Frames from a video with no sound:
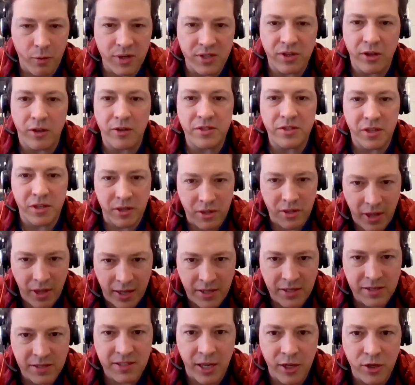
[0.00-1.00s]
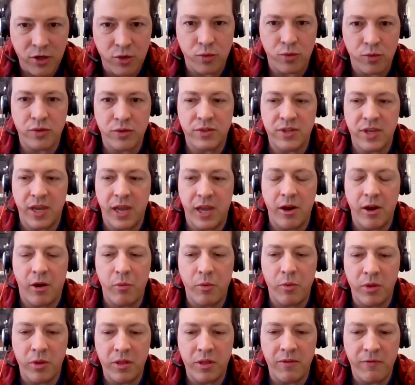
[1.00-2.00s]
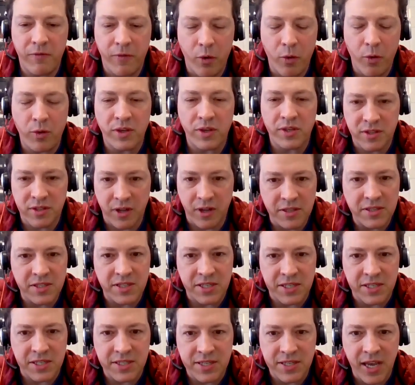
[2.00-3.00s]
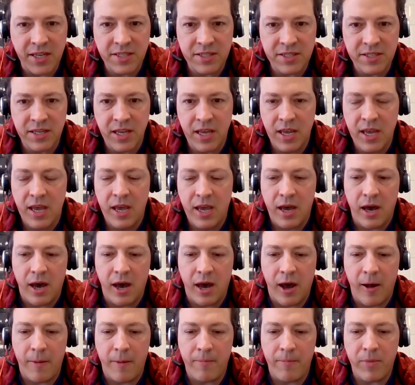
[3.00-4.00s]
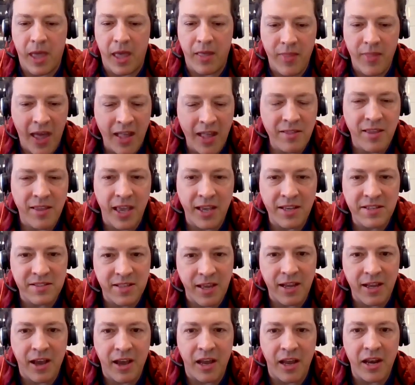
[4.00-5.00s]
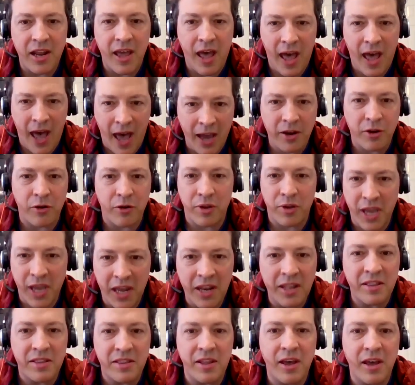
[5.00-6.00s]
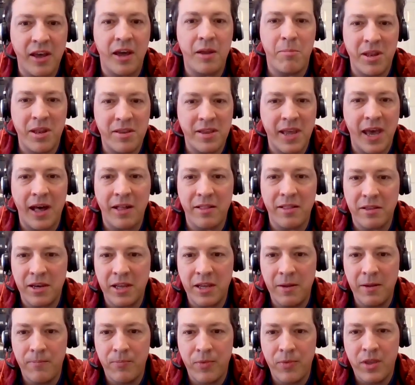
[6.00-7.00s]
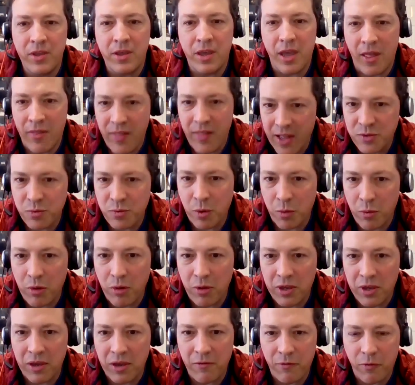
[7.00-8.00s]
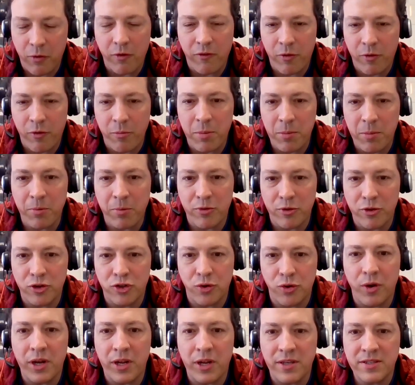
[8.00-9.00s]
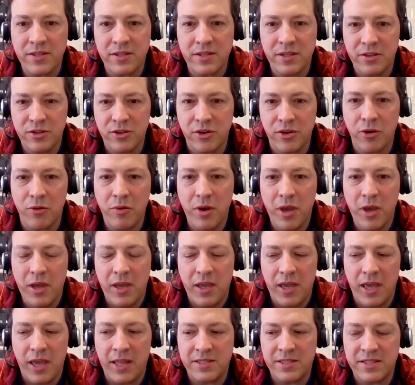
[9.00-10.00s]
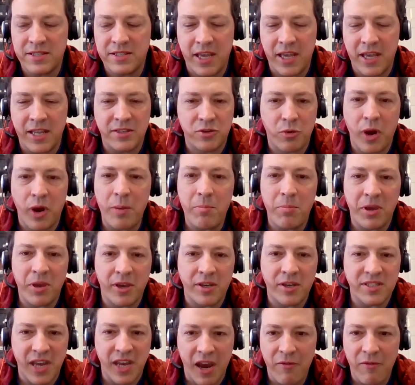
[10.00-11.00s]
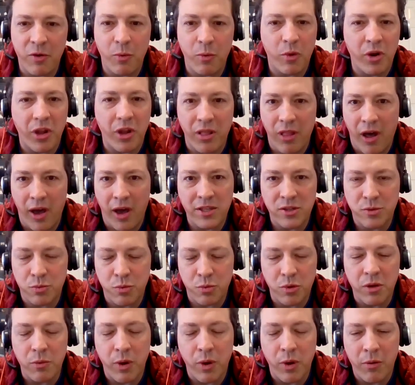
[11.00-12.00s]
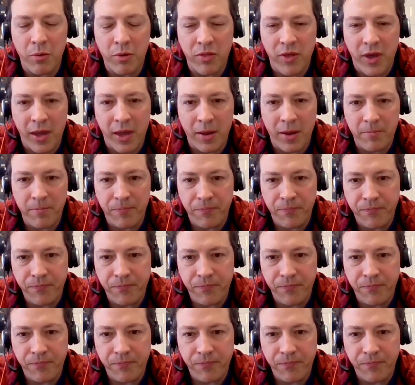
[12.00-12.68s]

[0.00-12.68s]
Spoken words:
results on tight schedules and are really focused on success. And that takes that kind of hacker get it done mentality. And that's what we're looking for people to join us. So it's great because everyone aligns really well with that.